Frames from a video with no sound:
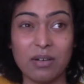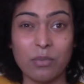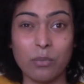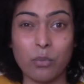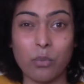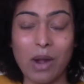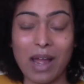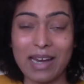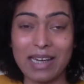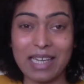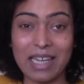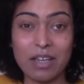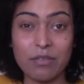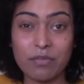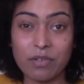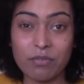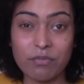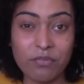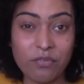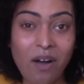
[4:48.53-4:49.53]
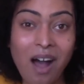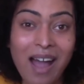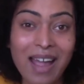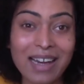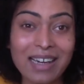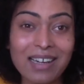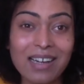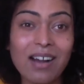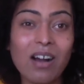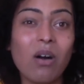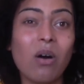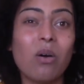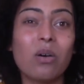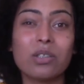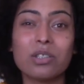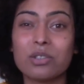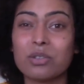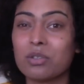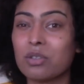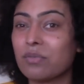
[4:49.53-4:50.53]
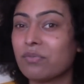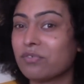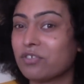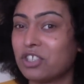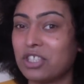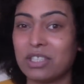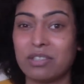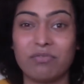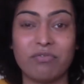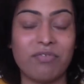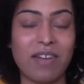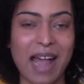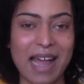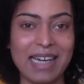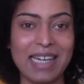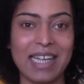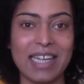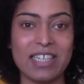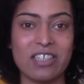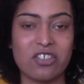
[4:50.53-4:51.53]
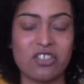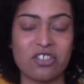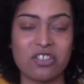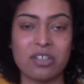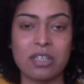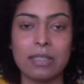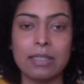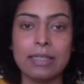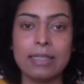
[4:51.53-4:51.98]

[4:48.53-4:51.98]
went even finer or sort of just vanished.